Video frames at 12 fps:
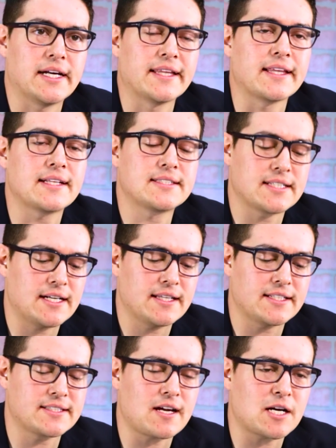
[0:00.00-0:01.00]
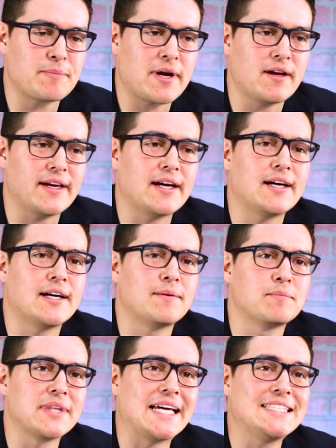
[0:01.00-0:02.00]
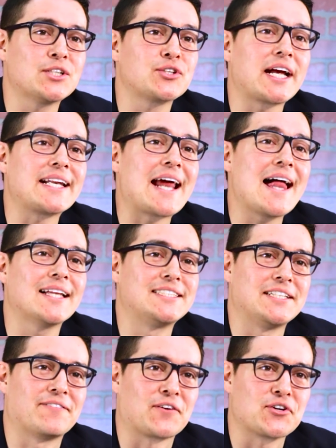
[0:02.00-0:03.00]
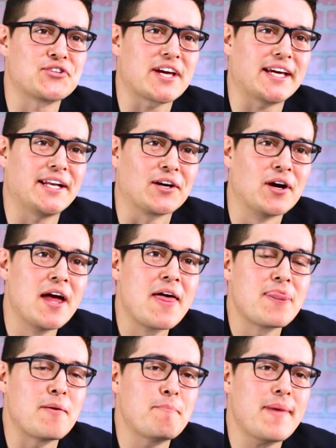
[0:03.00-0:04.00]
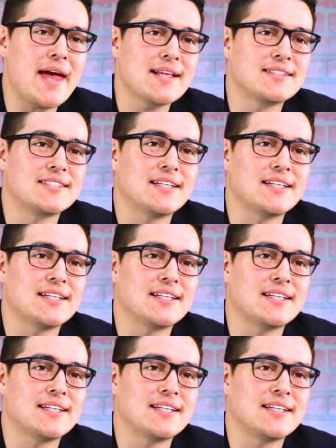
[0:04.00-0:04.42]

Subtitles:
and let's talk about laser technology for a second here. The Mets